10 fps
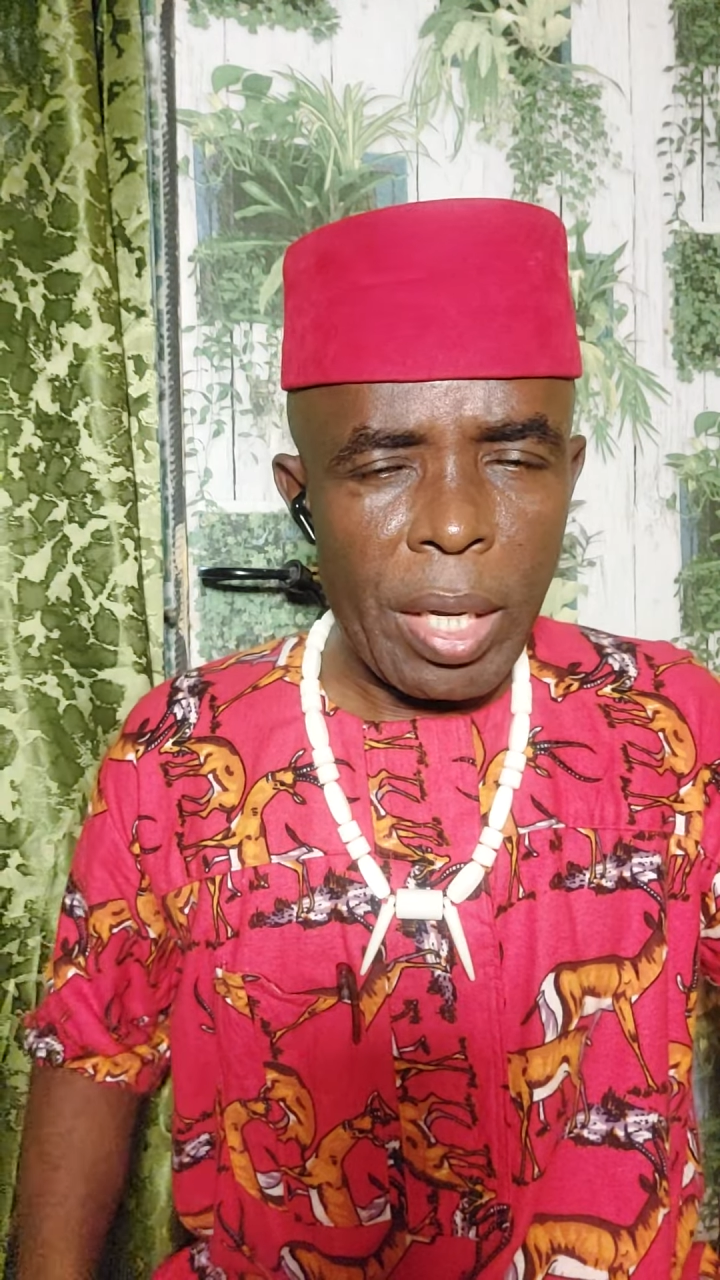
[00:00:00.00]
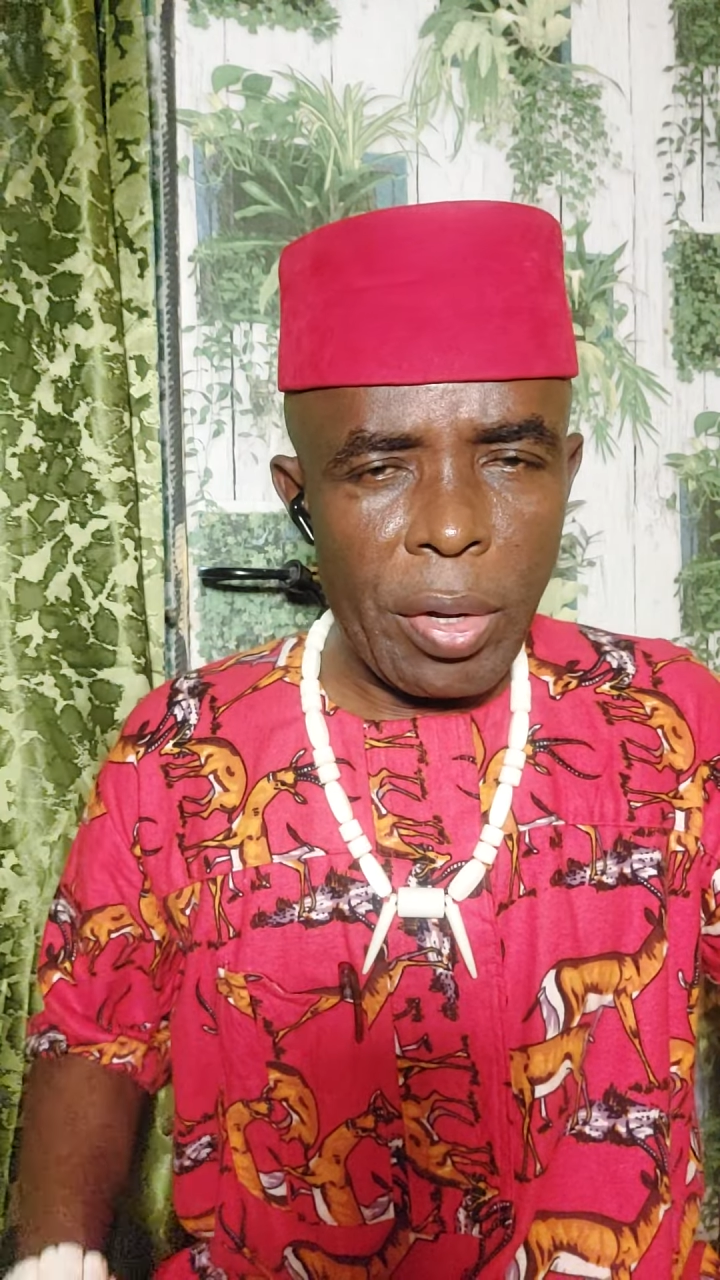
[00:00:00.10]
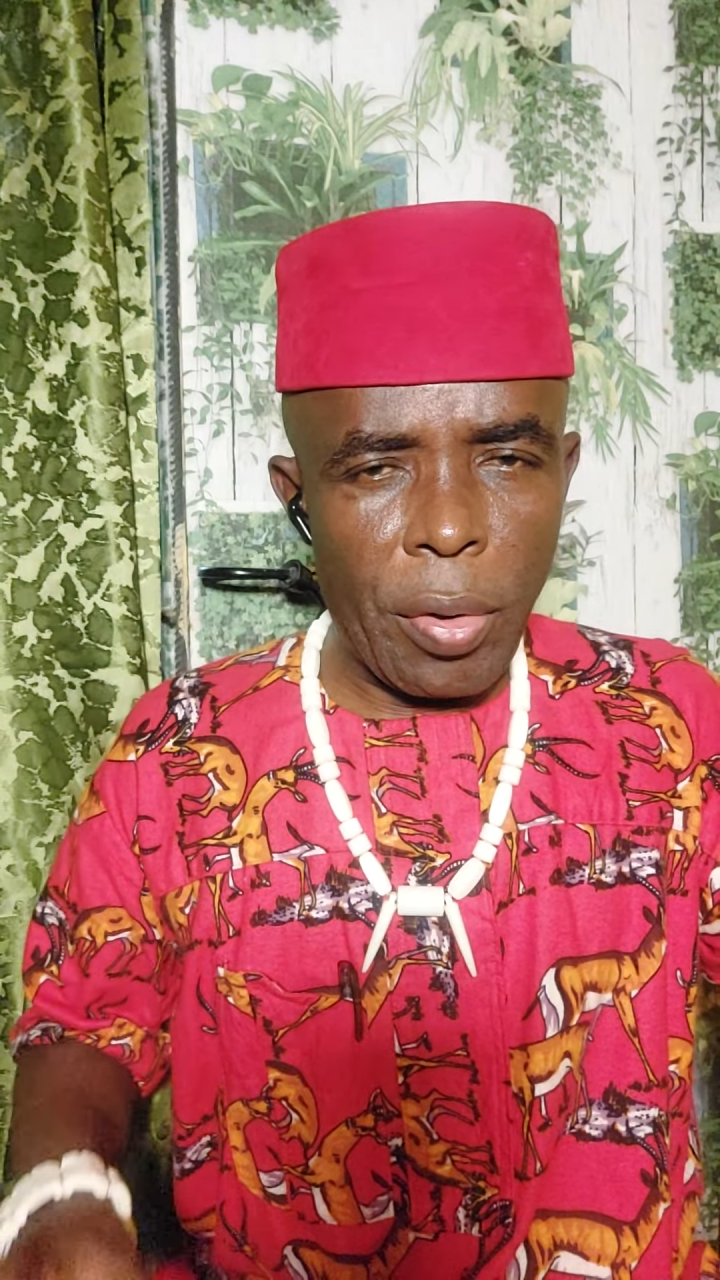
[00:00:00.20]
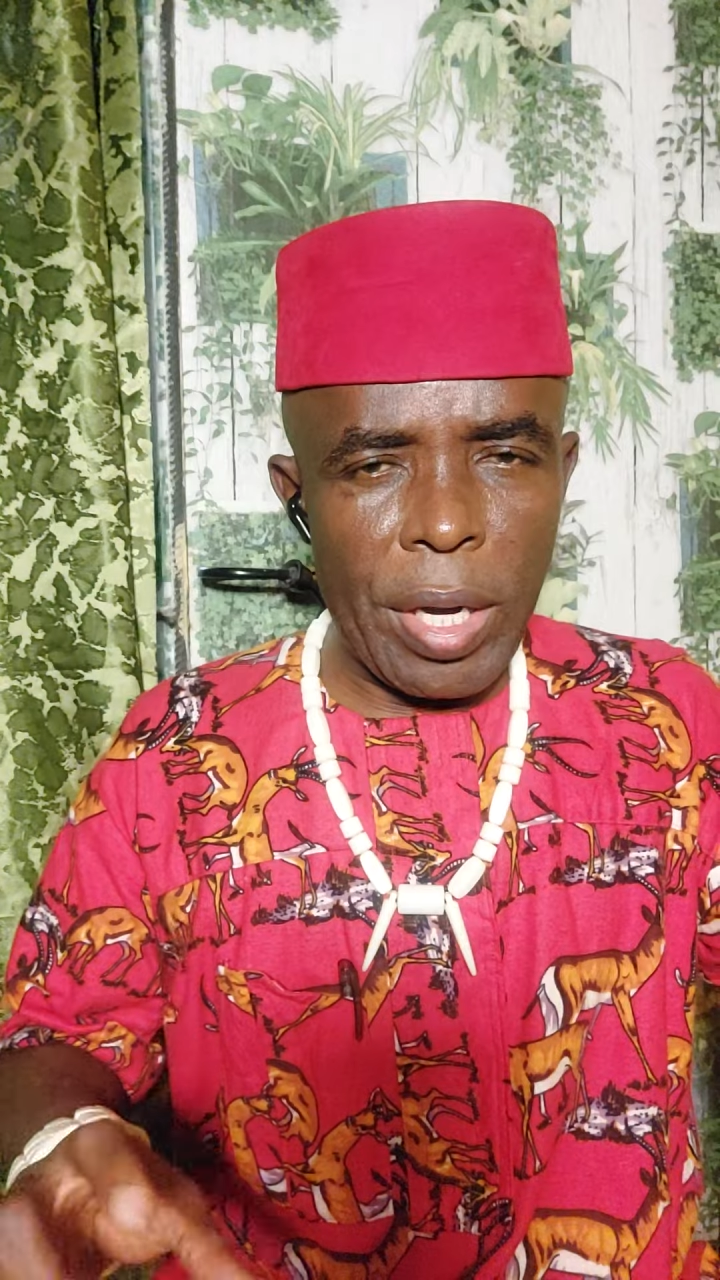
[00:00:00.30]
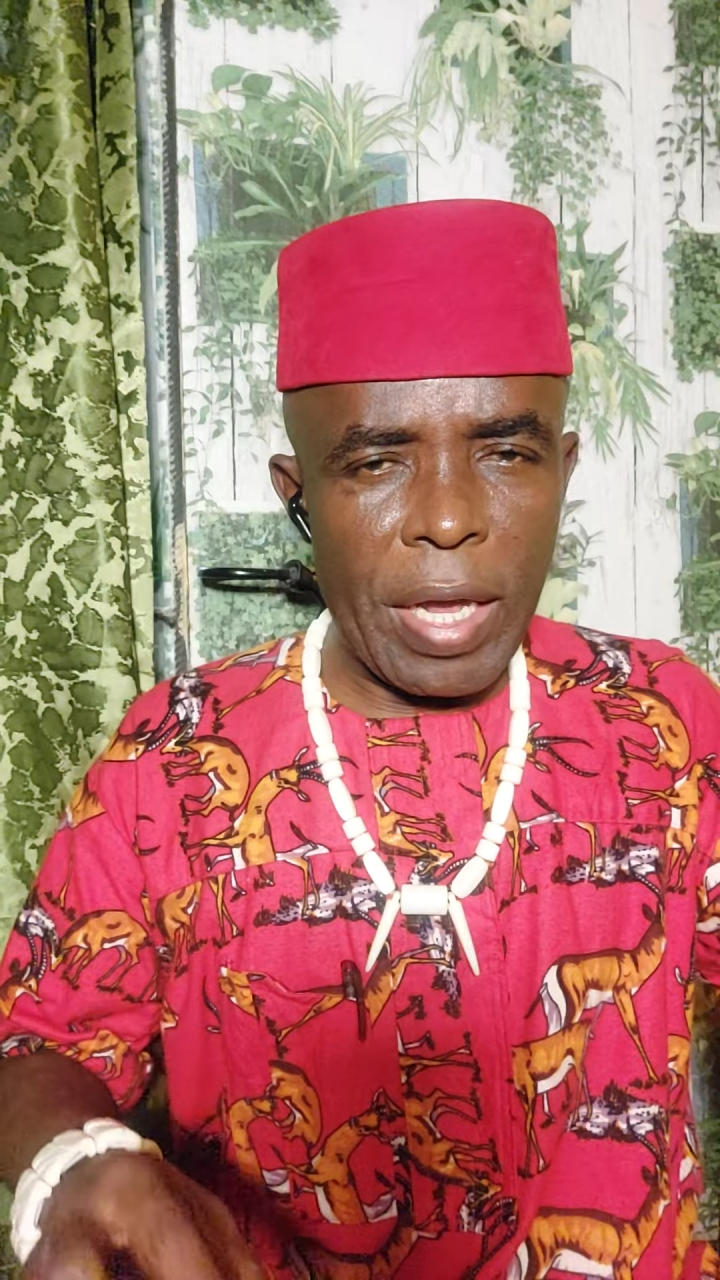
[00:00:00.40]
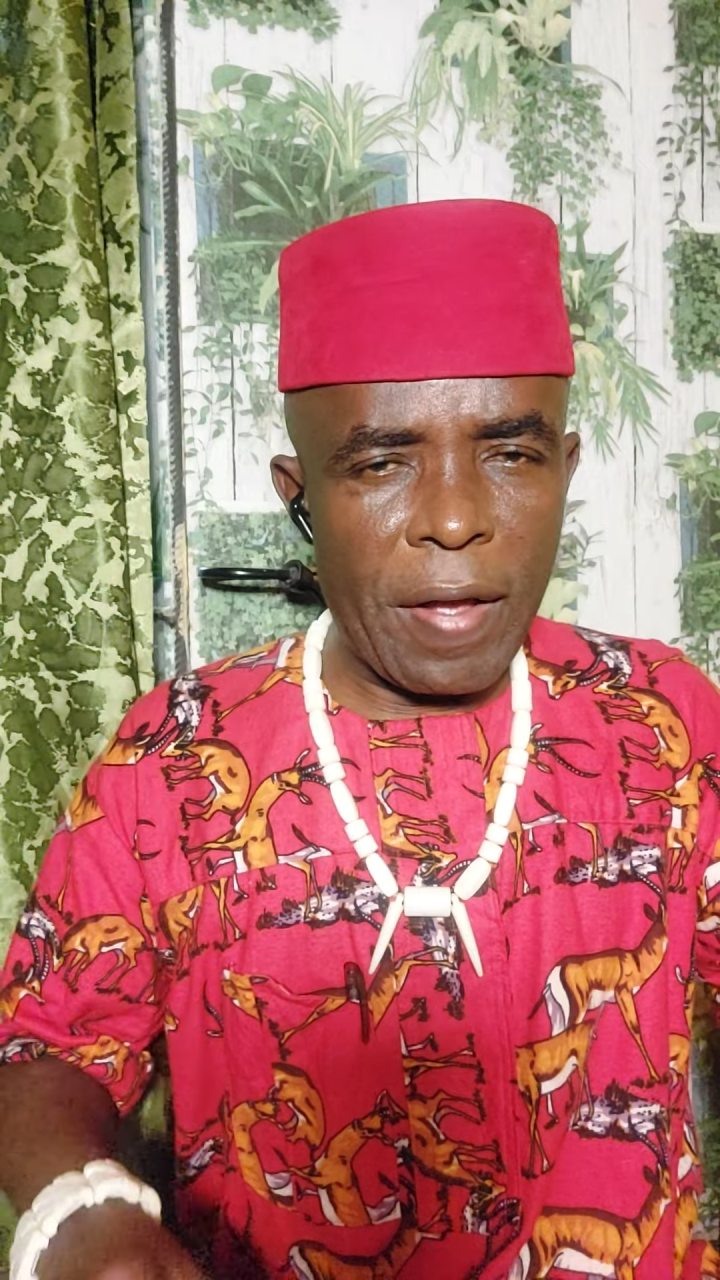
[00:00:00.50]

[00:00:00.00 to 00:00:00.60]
in the